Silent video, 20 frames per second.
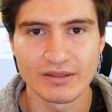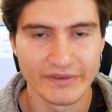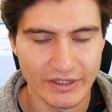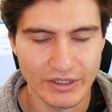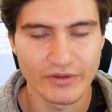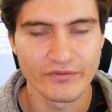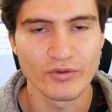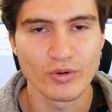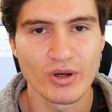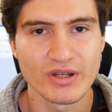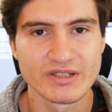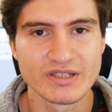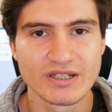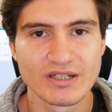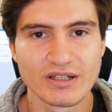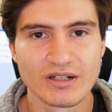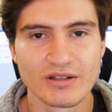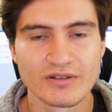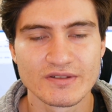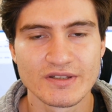Thank you for
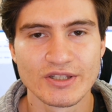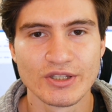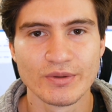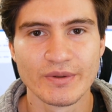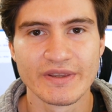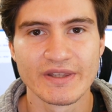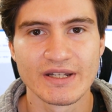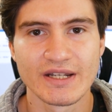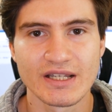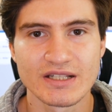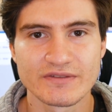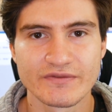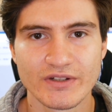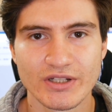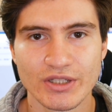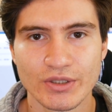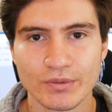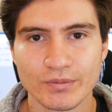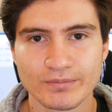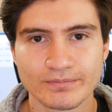watching, and I'll see you in the next
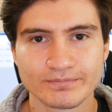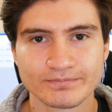video.